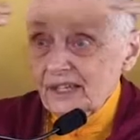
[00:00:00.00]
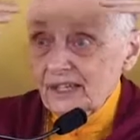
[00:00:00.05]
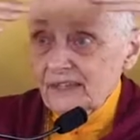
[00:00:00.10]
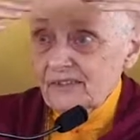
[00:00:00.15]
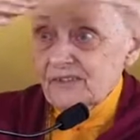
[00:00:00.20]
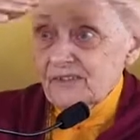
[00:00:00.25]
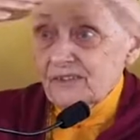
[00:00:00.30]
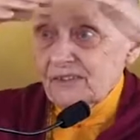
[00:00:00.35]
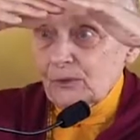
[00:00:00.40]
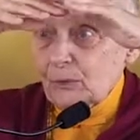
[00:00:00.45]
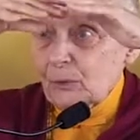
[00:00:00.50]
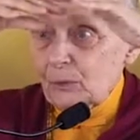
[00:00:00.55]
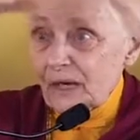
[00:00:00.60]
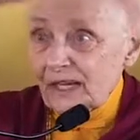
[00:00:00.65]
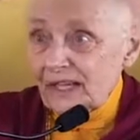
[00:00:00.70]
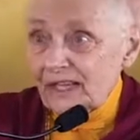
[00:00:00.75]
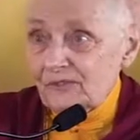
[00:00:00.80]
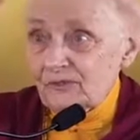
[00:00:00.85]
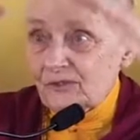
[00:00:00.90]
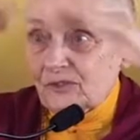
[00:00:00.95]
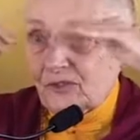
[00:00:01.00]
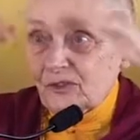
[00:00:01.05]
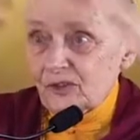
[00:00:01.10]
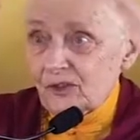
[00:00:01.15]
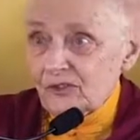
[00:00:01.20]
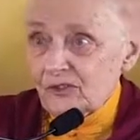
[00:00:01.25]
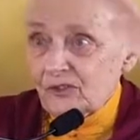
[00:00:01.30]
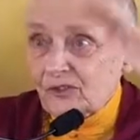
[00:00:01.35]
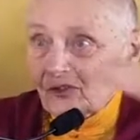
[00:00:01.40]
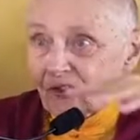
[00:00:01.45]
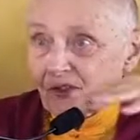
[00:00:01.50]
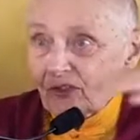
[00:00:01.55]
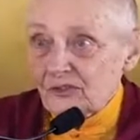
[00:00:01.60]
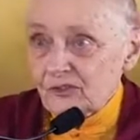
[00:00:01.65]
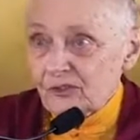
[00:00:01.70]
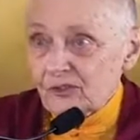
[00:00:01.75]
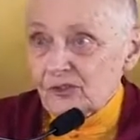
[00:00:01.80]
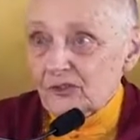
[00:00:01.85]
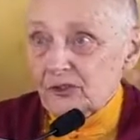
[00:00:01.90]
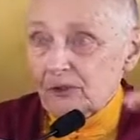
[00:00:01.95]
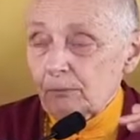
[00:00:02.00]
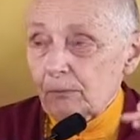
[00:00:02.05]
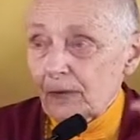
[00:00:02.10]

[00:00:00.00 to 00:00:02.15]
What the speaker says: is the waves on the surface of the